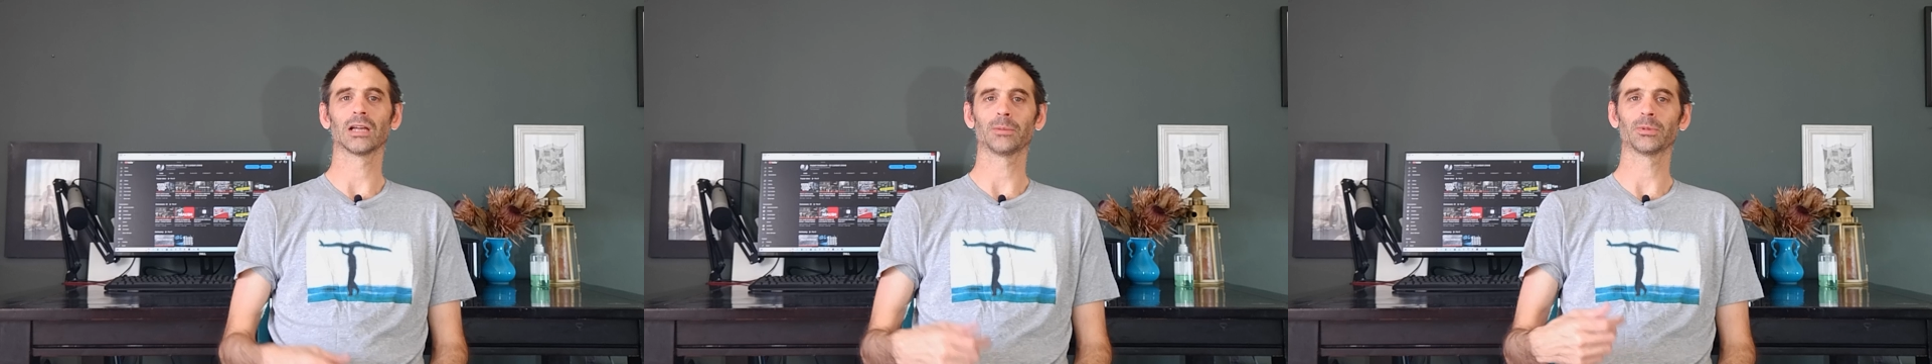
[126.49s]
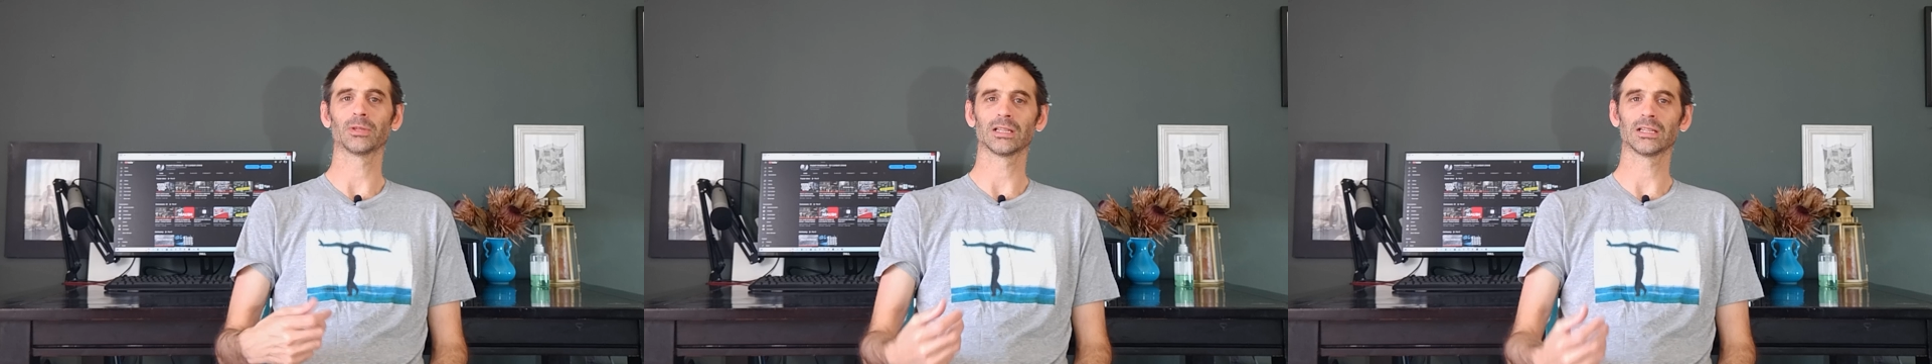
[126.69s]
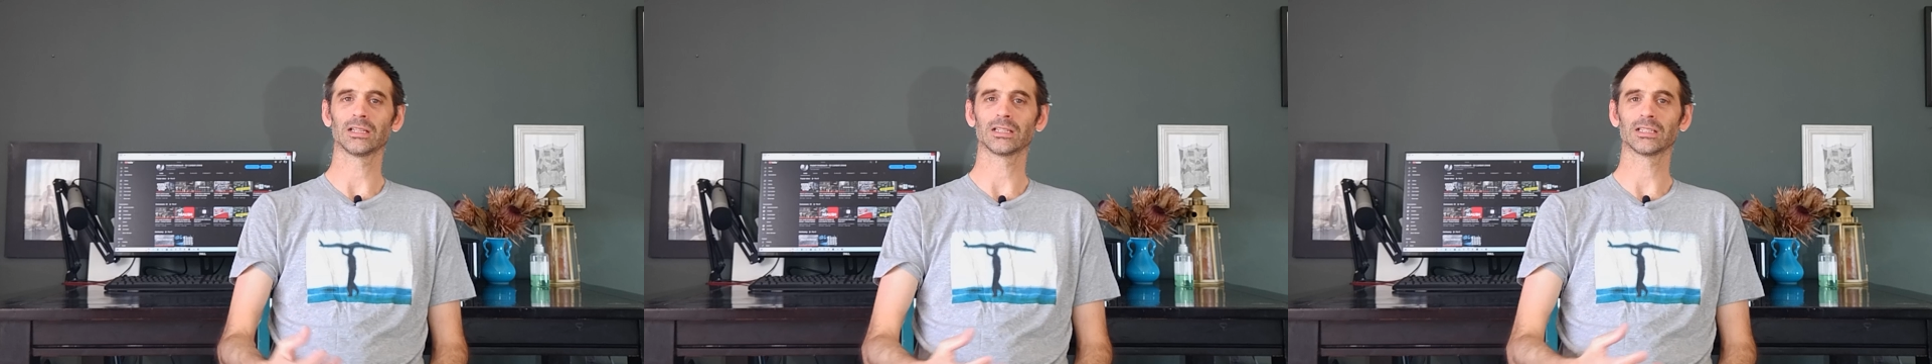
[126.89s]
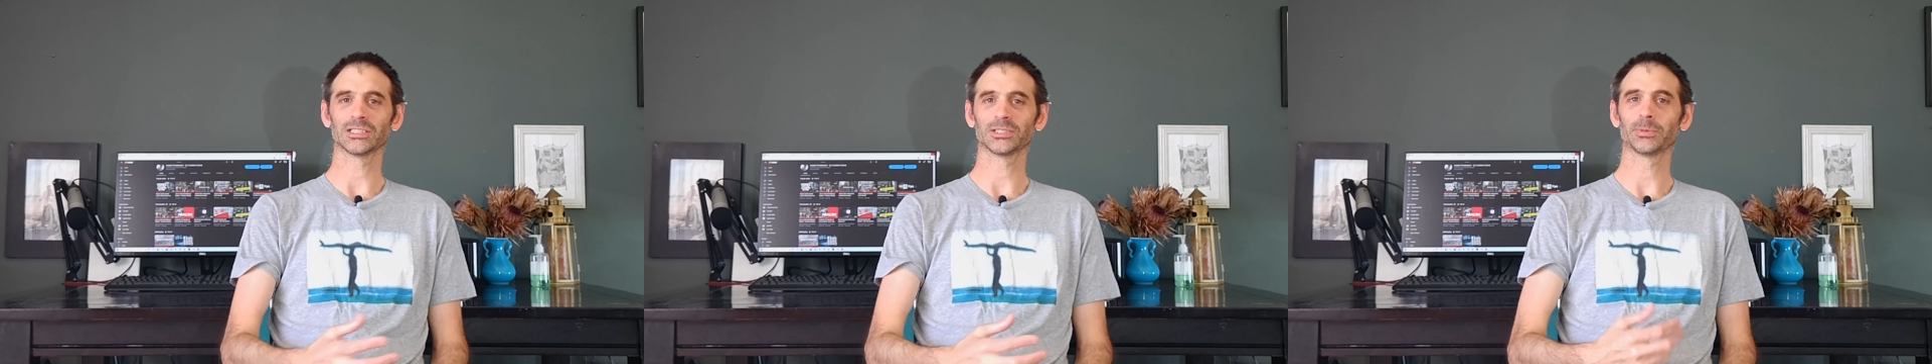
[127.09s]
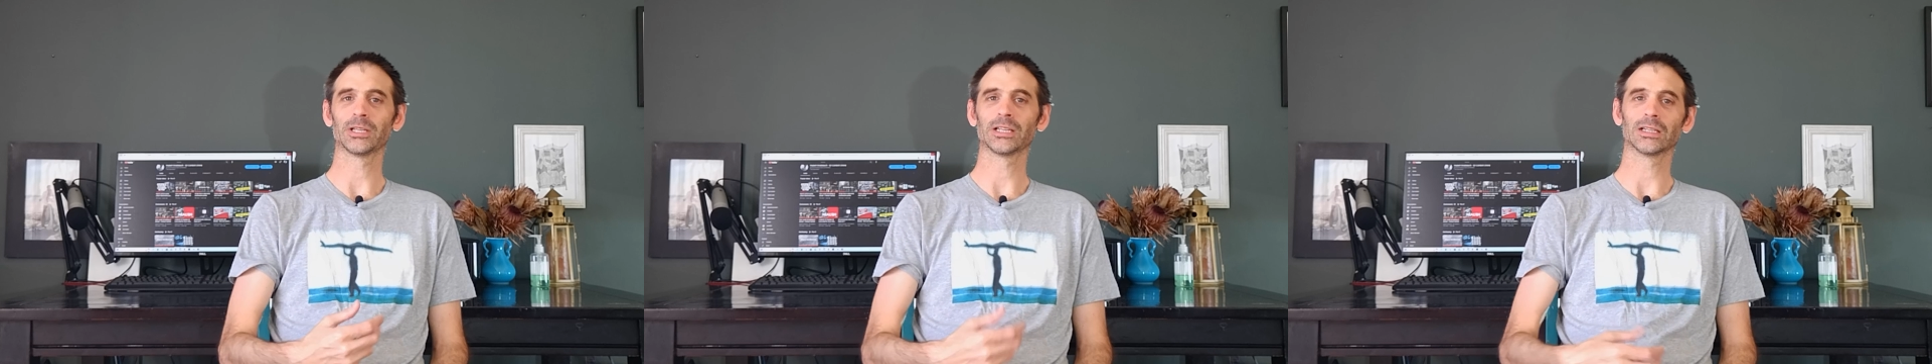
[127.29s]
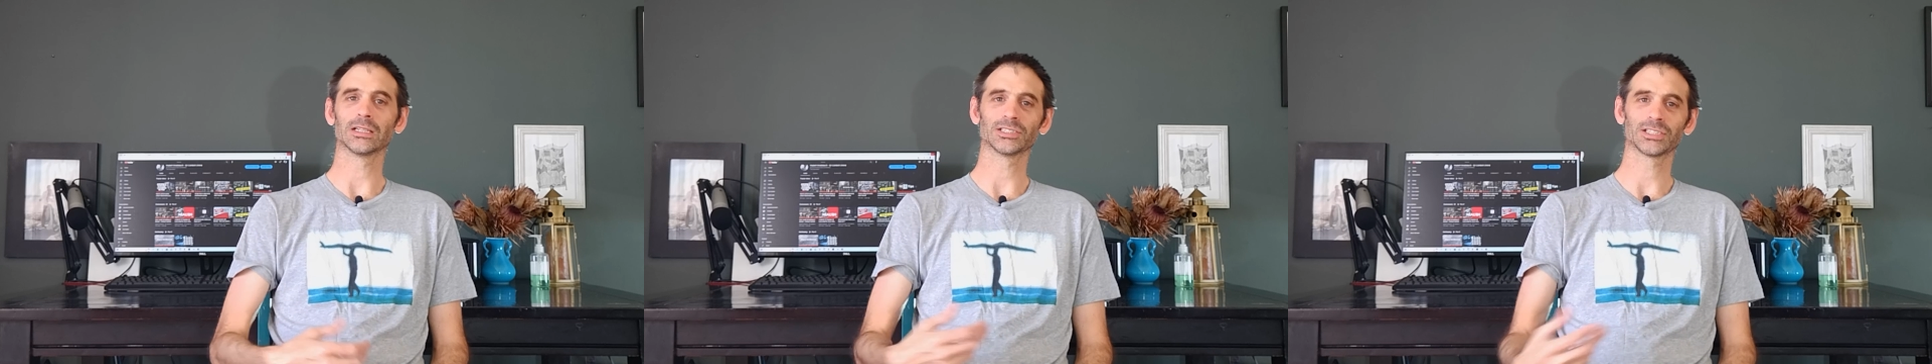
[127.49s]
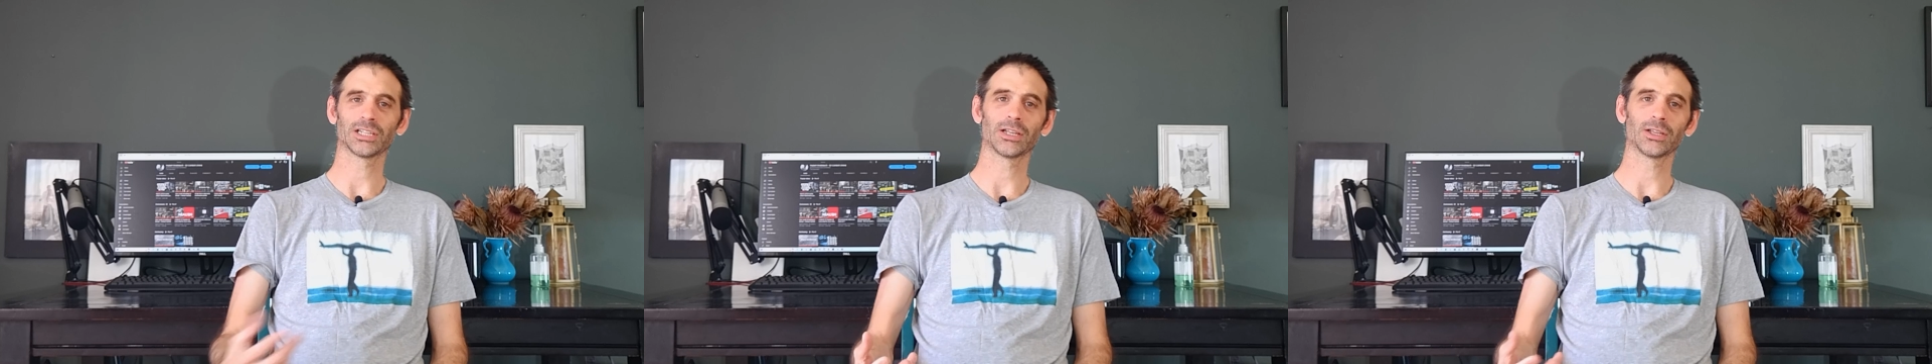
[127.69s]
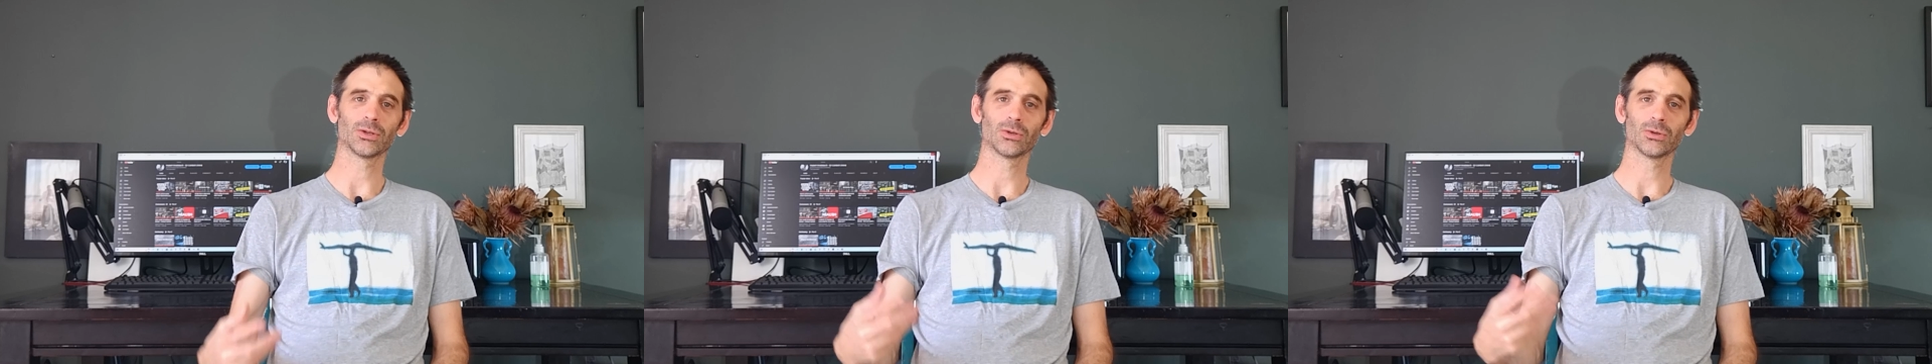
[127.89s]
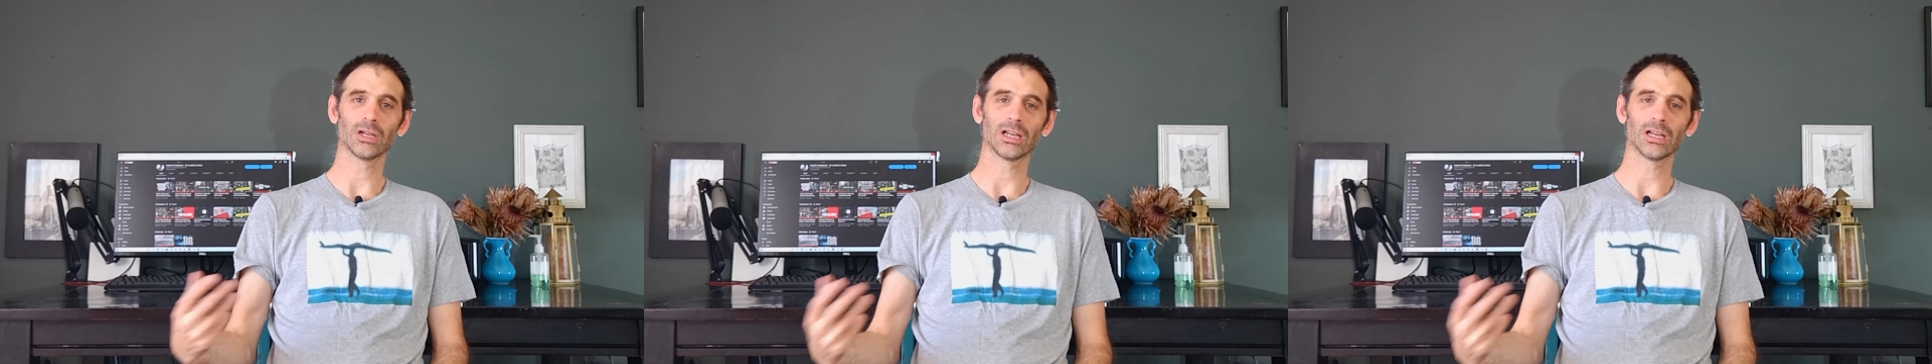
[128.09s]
hypothetically speaking, say you